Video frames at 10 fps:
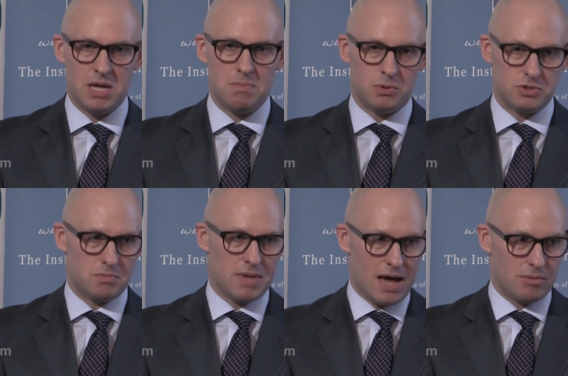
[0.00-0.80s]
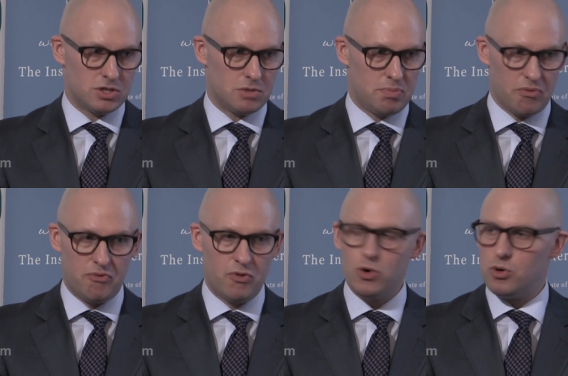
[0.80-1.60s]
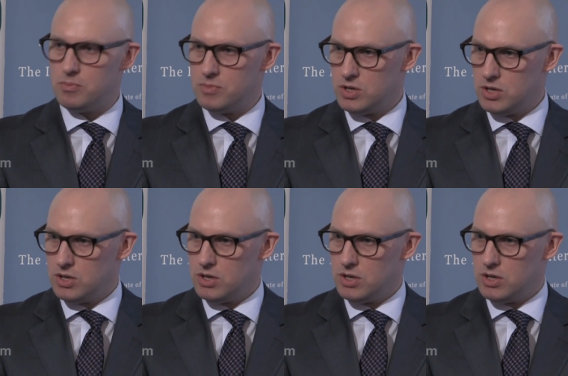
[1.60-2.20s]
people to be able to perform